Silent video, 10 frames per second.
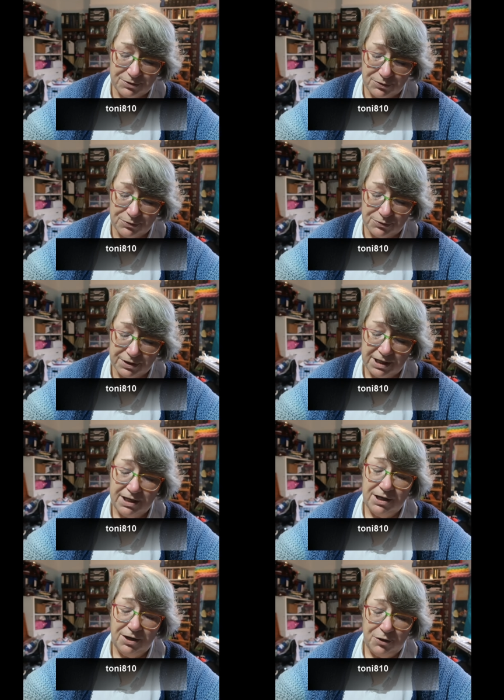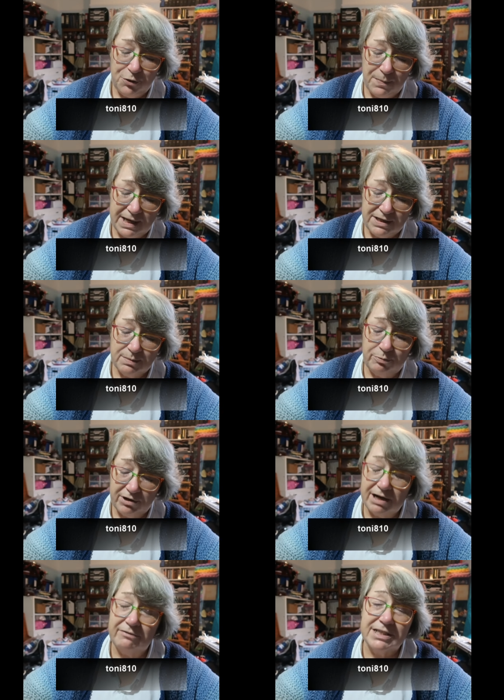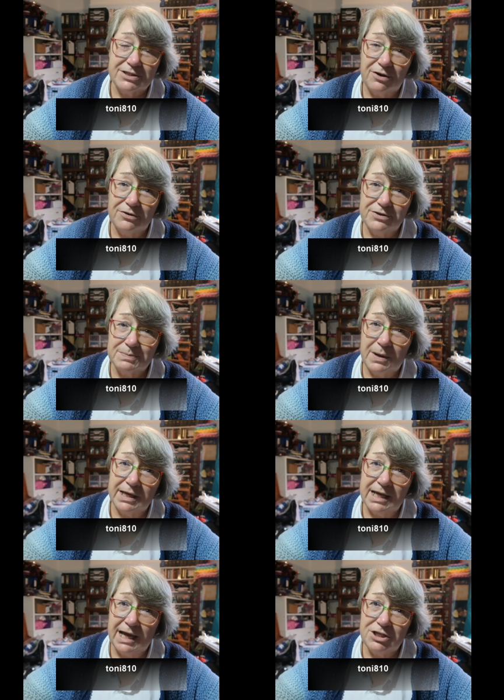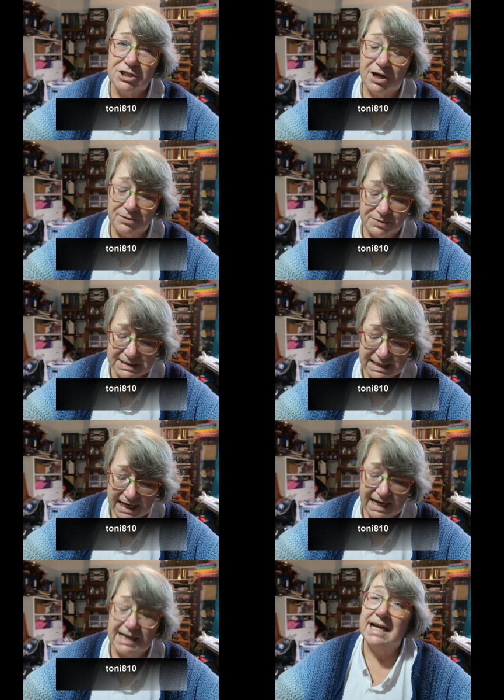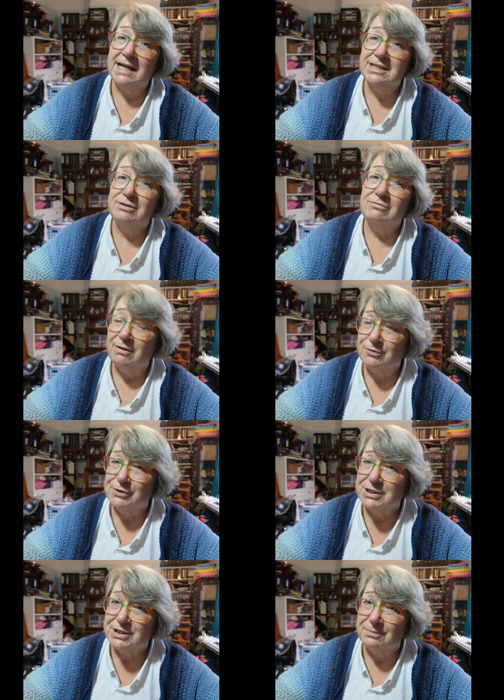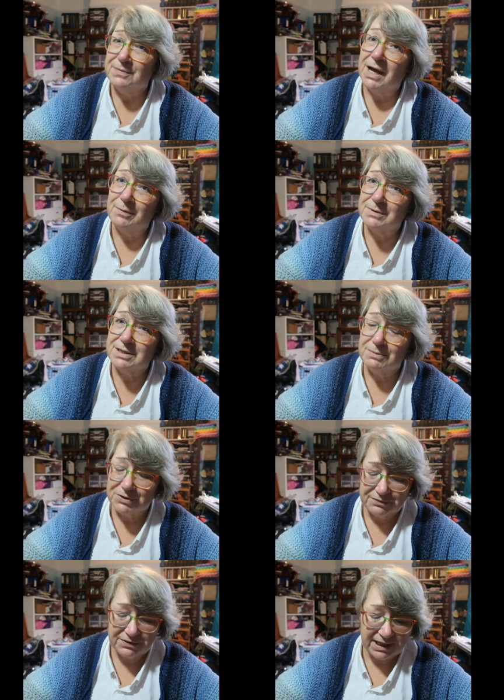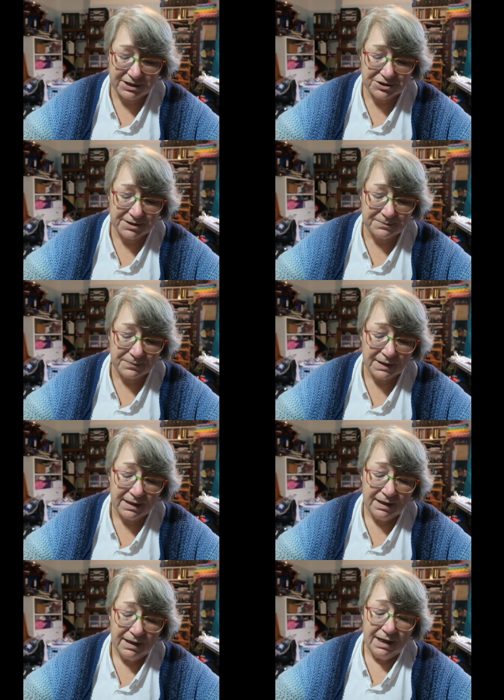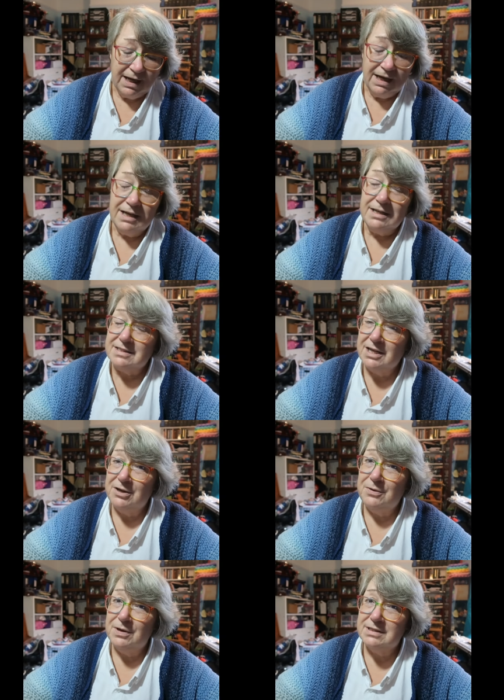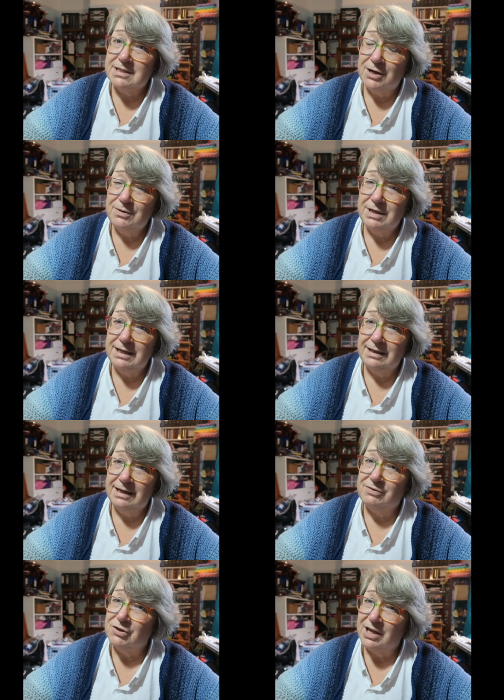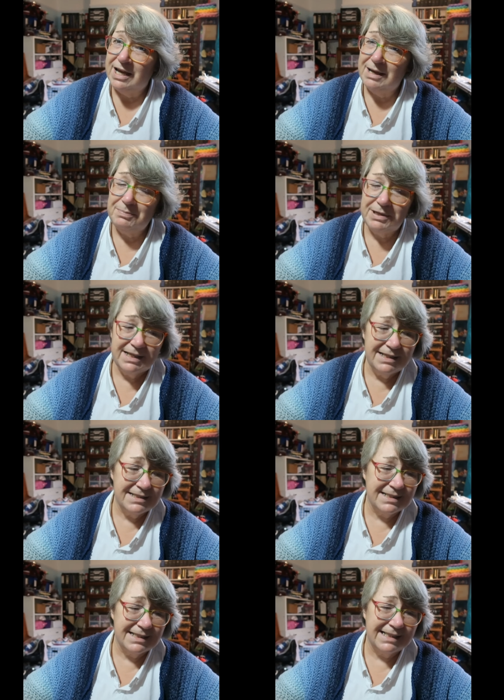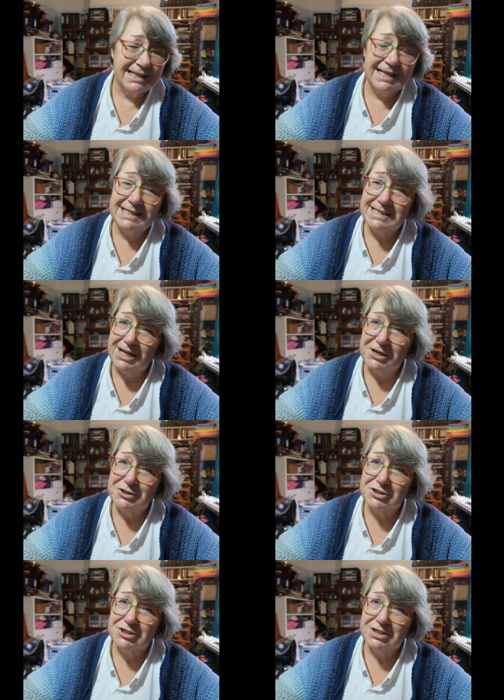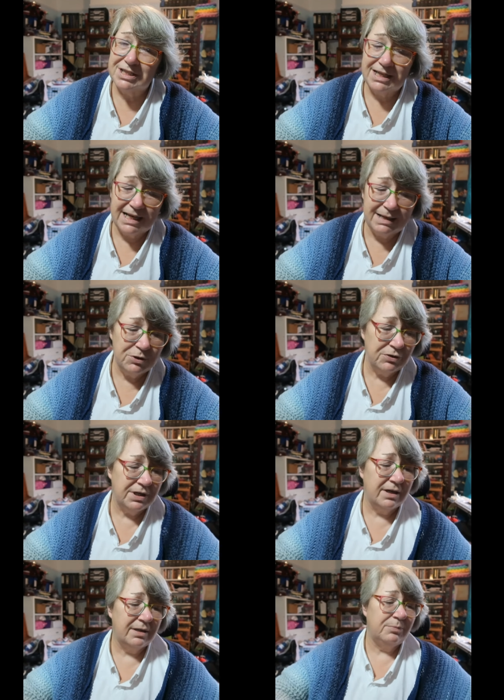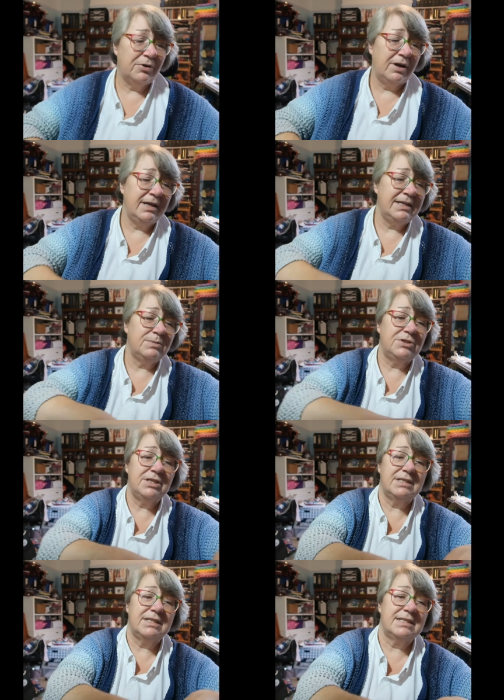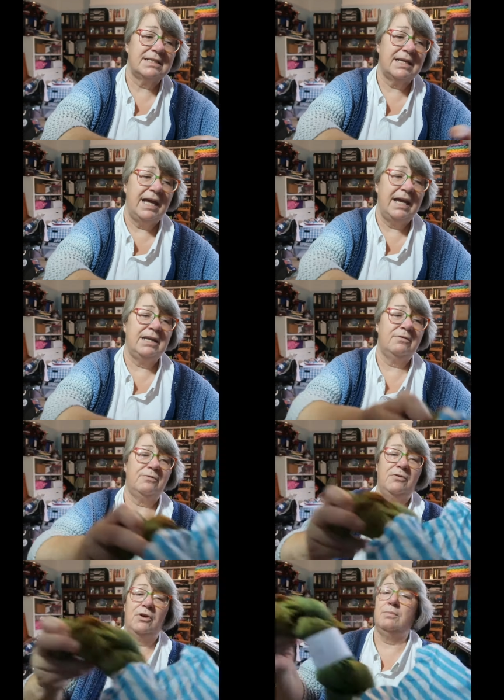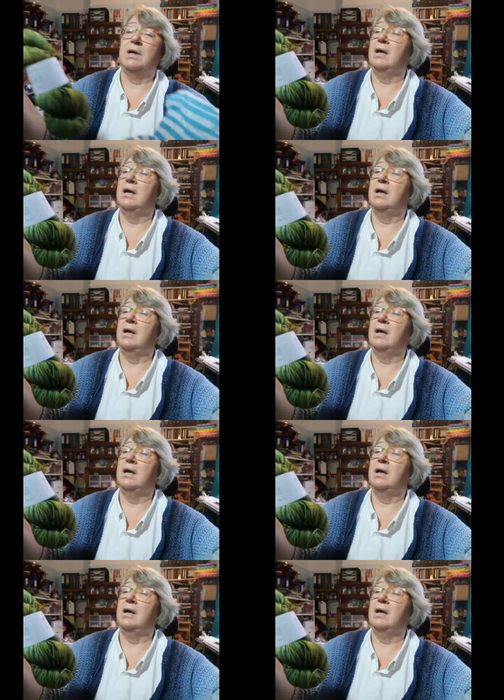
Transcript: New York, who made the prairie socks by Kay Jones and added a ruffle to them. That was the modification. So Tony, if you're there, please get in touch, claim your yarn prize, which is the skein from